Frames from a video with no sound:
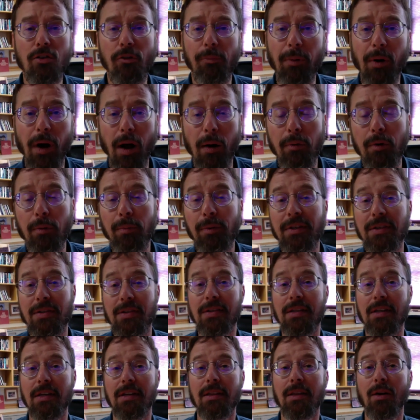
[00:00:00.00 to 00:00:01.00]
You've probably
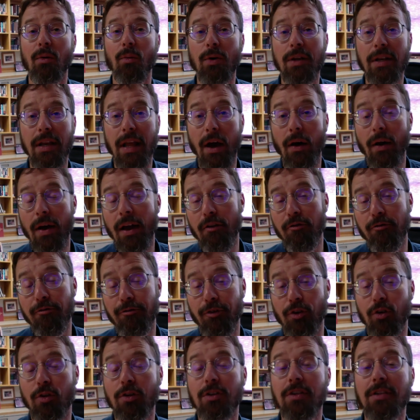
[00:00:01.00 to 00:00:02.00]
seen that we now have
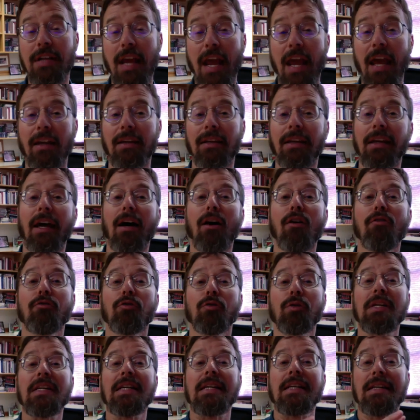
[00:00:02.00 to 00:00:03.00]
First and
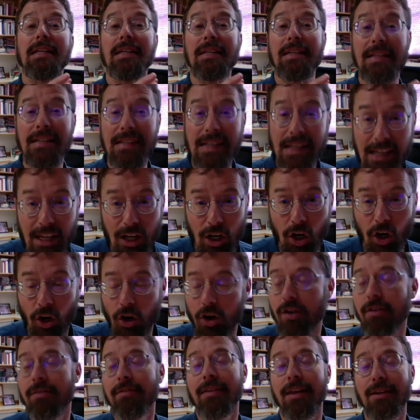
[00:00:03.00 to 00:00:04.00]
Calvary gear.